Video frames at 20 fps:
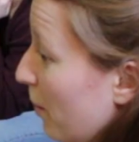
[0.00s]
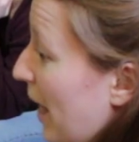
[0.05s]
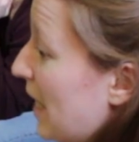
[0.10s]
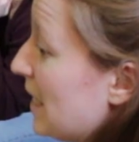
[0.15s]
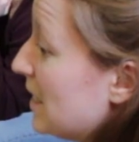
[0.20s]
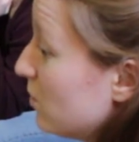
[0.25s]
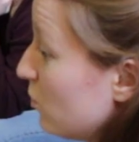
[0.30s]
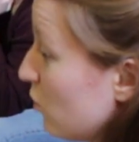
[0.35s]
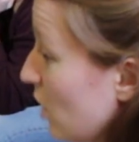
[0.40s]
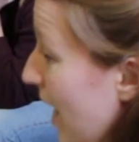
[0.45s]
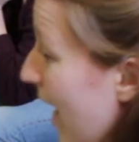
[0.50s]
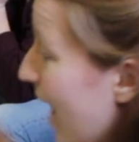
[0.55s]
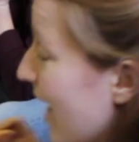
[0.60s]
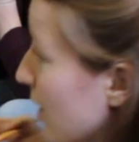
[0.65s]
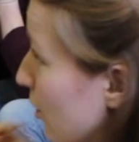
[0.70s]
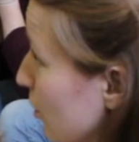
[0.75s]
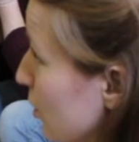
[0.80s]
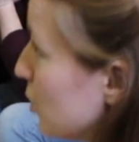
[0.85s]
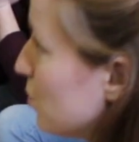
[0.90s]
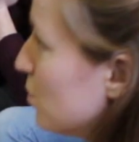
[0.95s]
pace with the
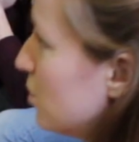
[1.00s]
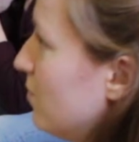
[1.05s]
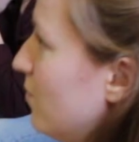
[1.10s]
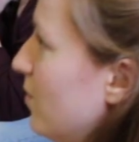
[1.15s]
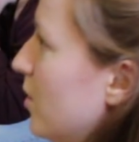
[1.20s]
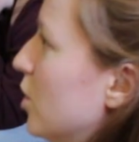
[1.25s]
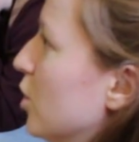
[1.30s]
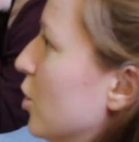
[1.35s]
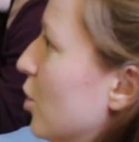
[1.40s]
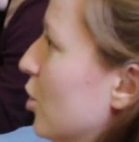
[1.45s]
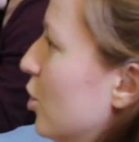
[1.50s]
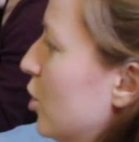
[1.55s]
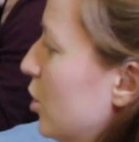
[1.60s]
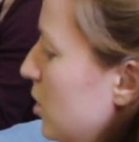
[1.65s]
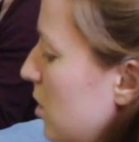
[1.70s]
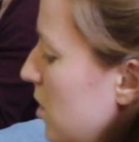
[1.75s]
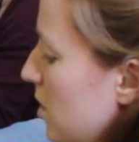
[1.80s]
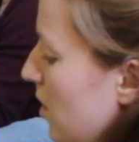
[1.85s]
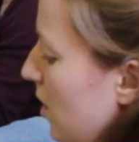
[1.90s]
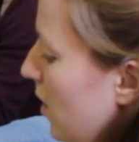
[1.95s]
language was very
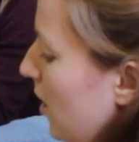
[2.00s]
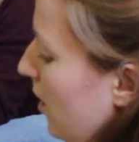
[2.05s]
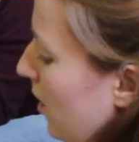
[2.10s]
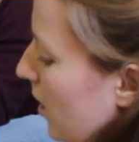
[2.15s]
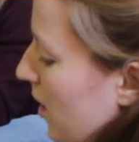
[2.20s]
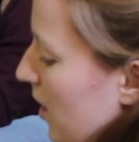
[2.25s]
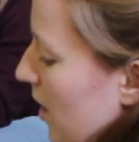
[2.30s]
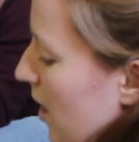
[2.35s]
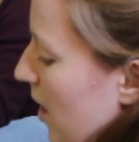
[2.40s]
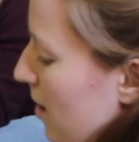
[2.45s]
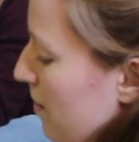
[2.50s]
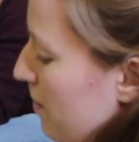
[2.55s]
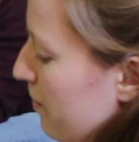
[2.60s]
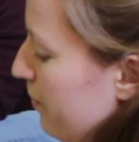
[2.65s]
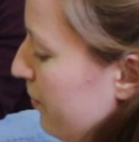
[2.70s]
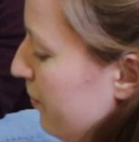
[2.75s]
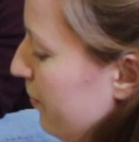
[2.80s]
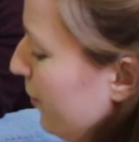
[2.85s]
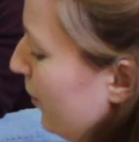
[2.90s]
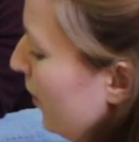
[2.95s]
good.
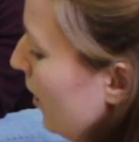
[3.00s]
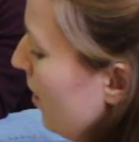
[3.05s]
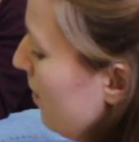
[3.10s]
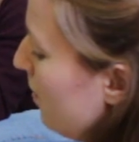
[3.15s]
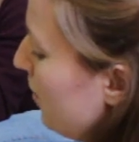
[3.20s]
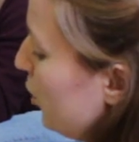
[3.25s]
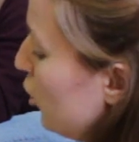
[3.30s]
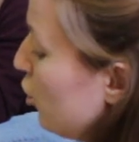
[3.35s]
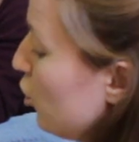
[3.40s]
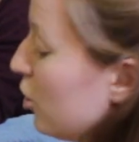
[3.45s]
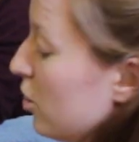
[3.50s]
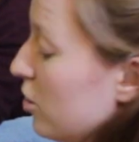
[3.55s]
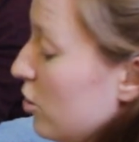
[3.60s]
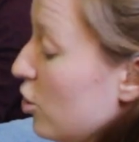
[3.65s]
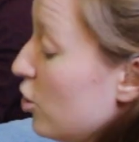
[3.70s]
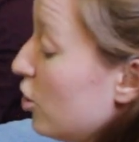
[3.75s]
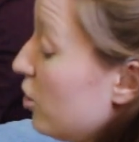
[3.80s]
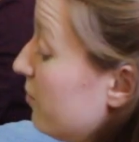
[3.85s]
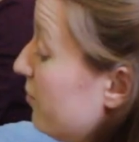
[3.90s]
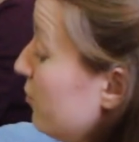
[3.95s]
But you
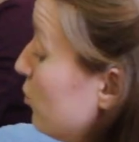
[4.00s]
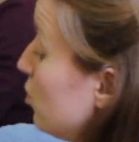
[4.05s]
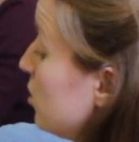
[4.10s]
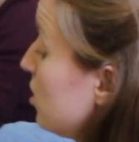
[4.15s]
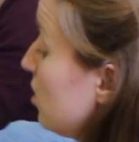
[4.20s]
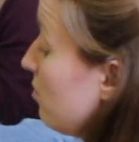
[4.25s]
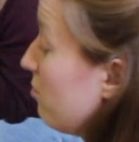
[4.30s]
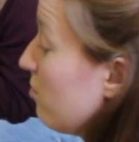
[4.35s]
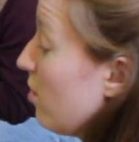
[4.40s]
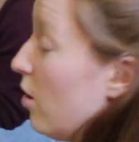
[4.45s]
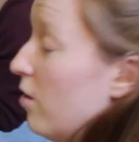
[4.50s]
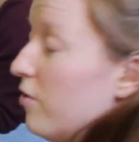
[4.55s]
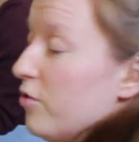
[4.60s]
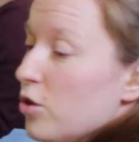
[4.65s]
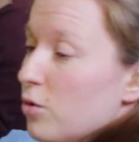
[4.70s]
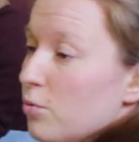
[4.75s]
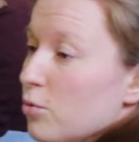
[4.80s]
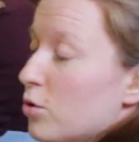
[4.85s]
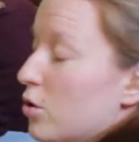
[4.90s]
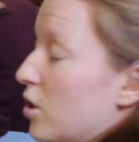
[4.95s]
can afford to throw a
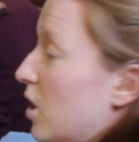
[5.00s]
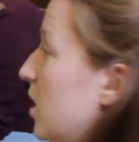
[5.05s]
few more